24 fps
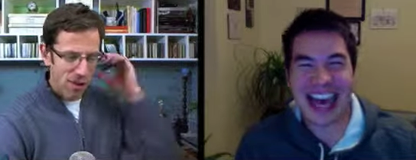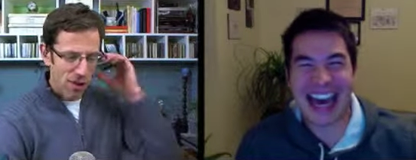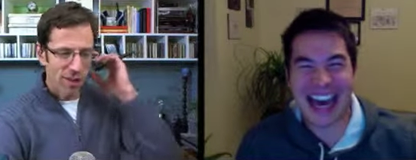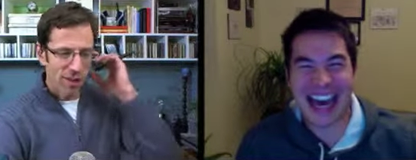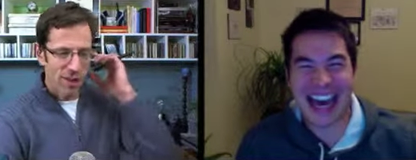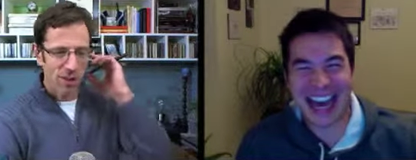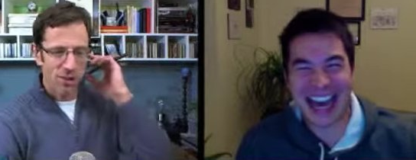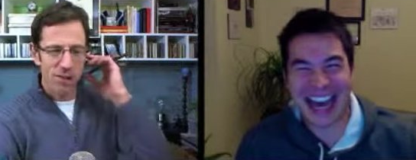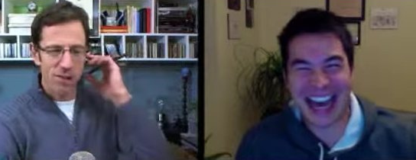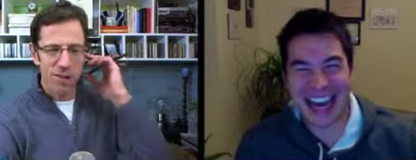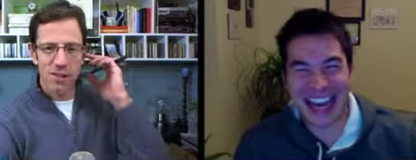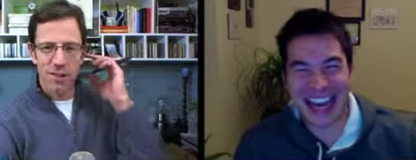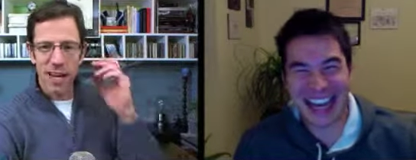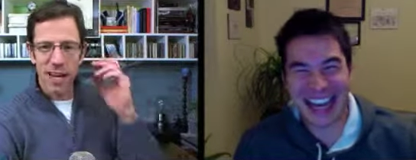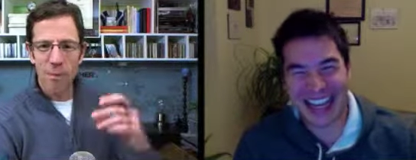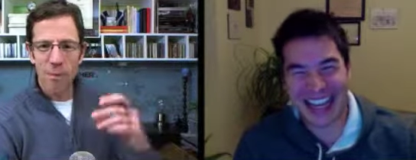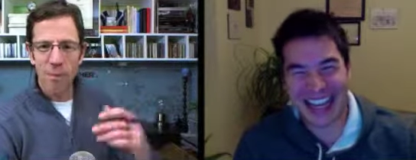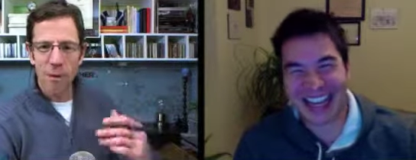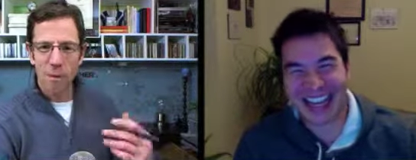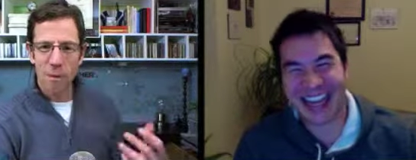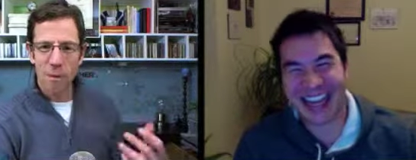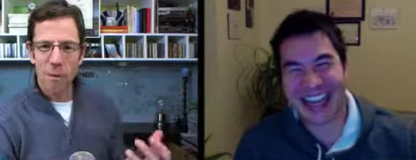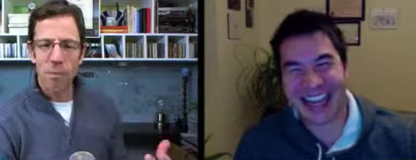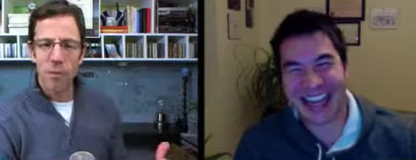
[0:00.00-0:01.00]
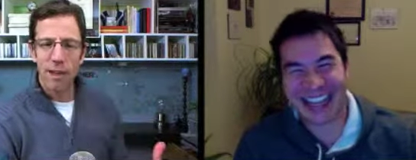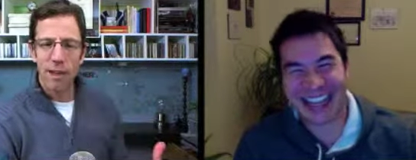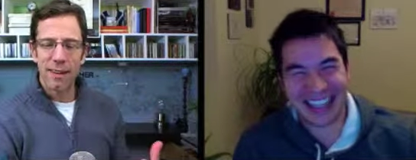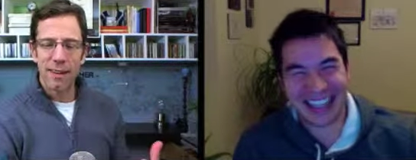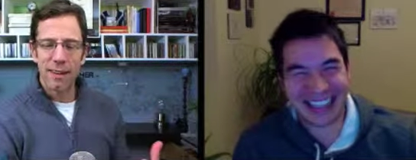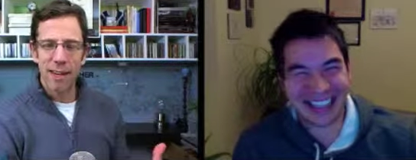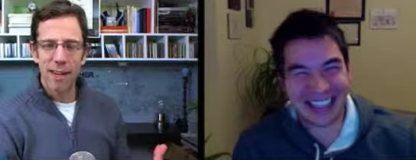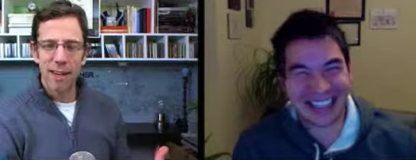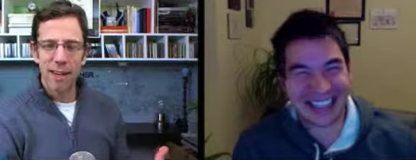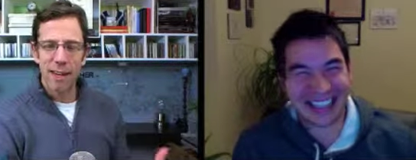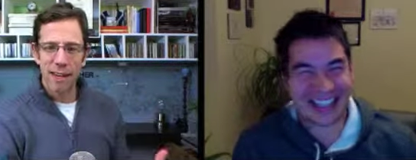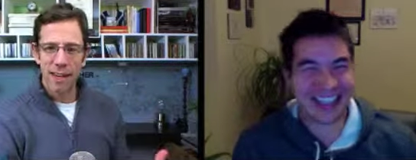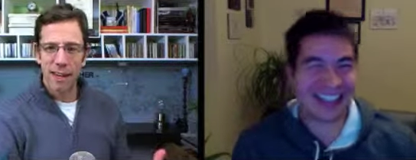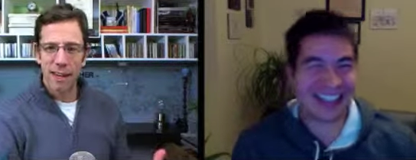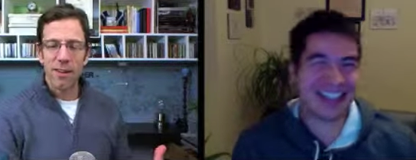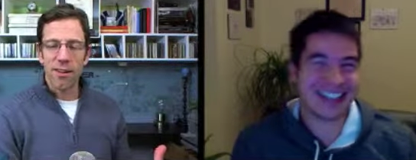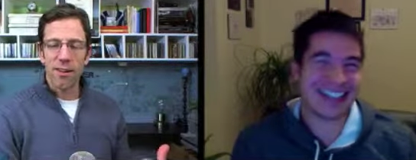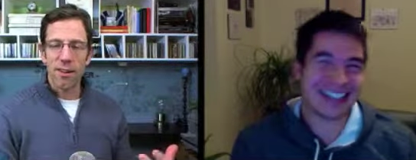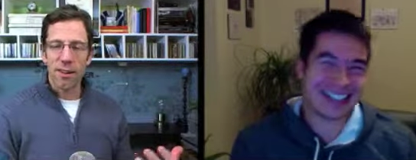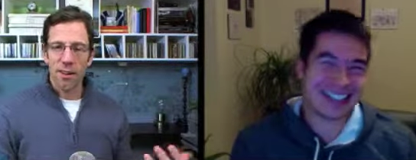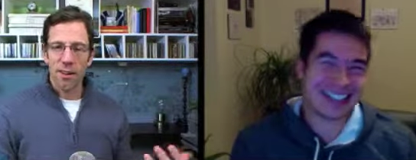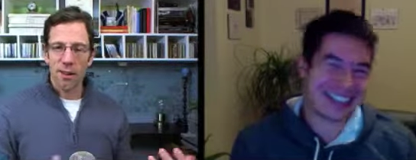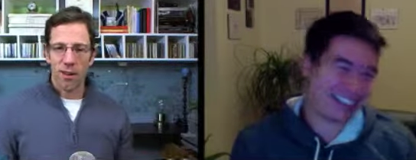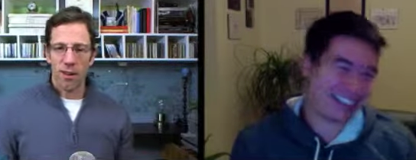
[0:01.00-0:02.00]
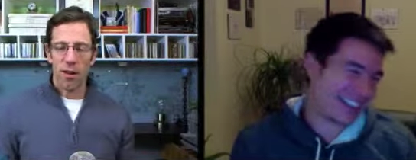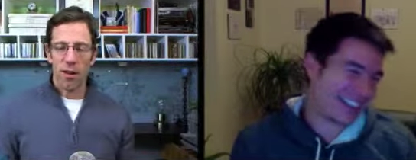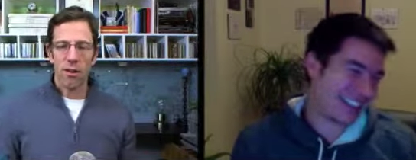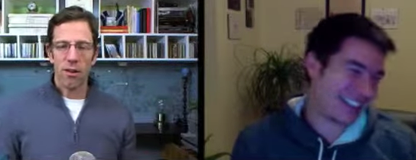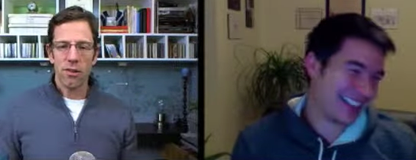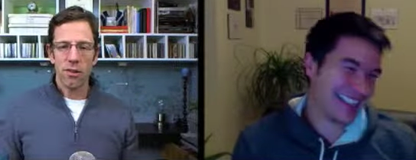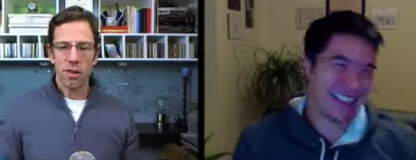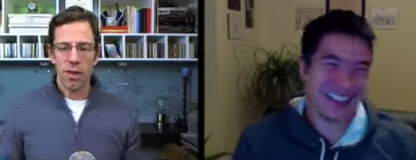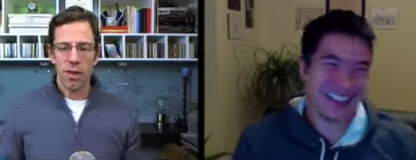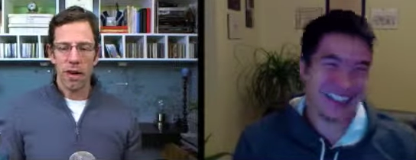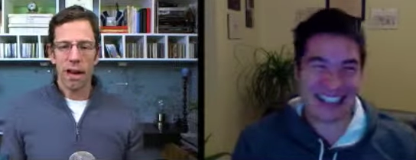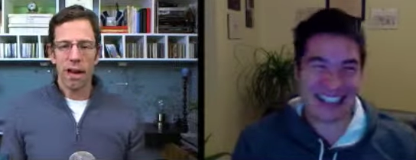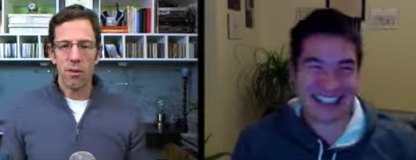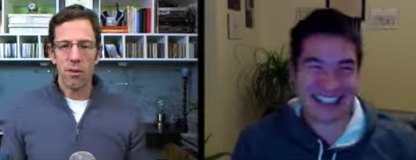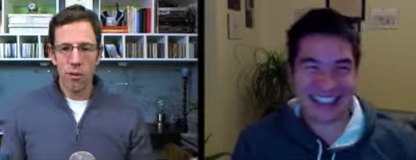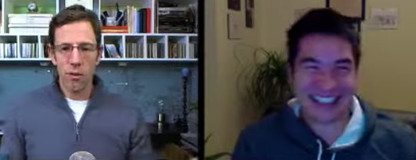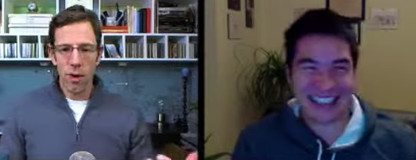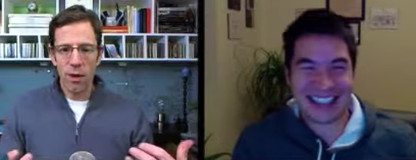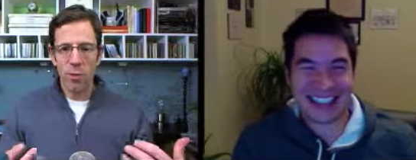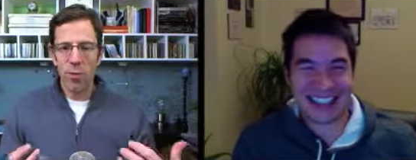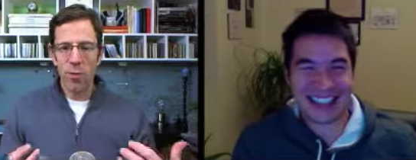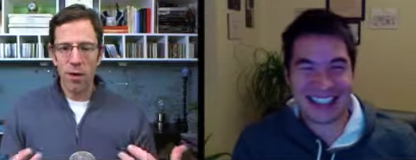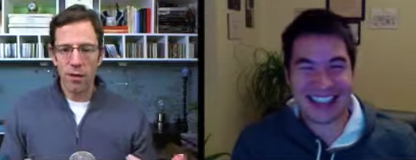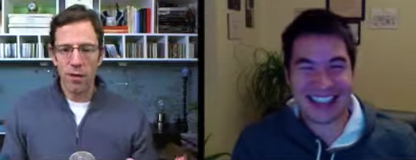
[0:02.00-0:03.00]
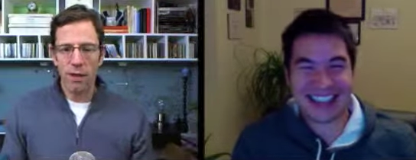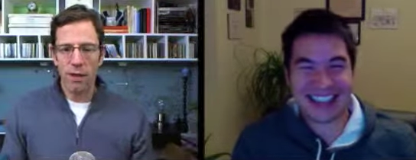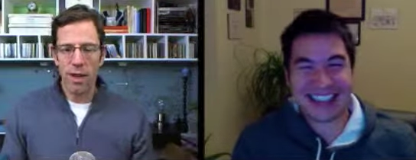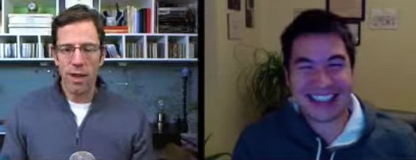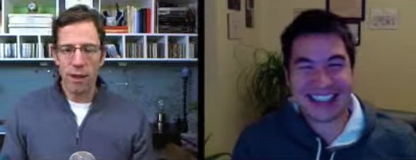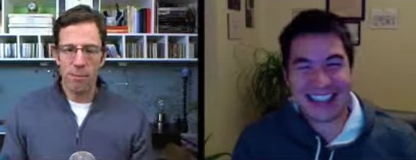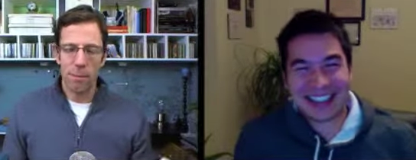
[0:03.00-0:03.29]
Speaker 1: should, you should see how many people at the end of the year launch and, and we will do that.